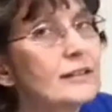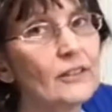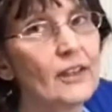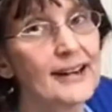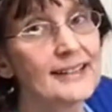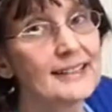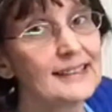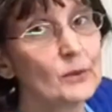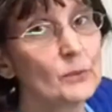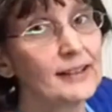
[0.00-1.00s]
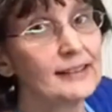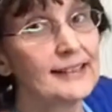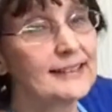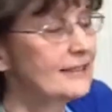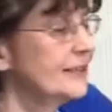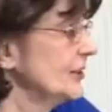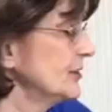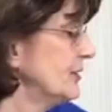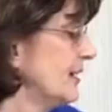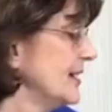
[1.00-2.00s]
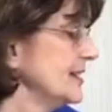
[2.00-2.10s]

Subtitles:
thought I didn't need White Lightning cleaner. I